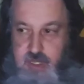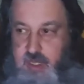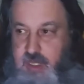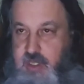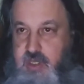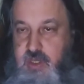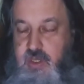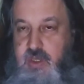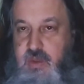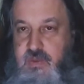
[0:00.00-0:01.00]
it
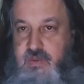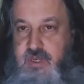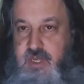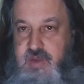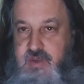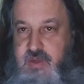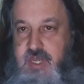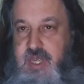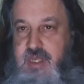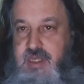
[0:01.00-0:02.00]
should over the next few
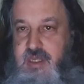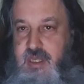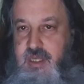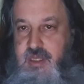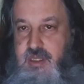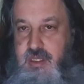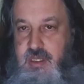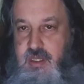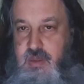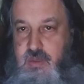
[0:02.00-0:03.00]
days.
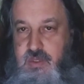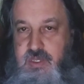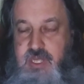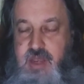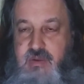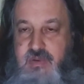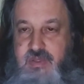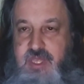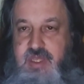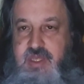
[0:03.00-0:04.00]
We'll see how
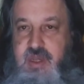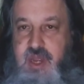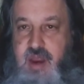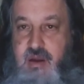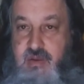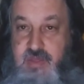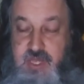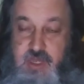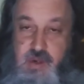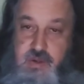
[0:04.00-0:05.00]

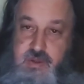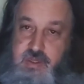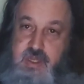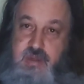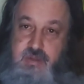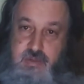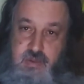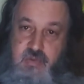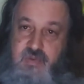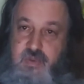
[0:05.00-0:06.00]
everything goes, and then
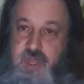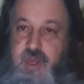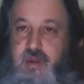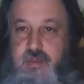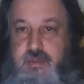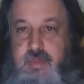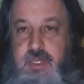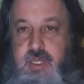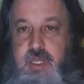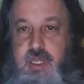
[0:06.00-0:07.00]
go from there.
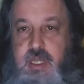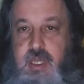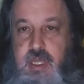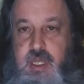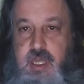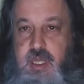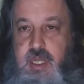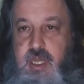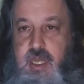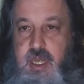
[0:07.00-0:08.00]

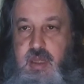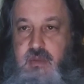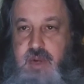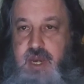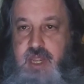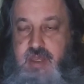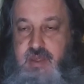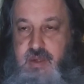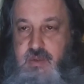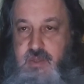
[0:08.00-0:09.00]
Alrighty,
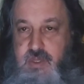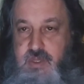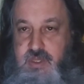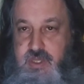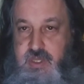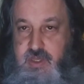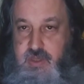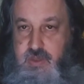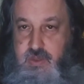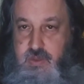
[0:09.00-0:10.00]
so we'll see
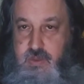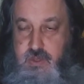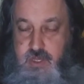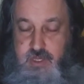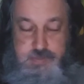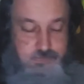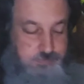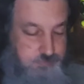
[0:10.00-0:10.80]
you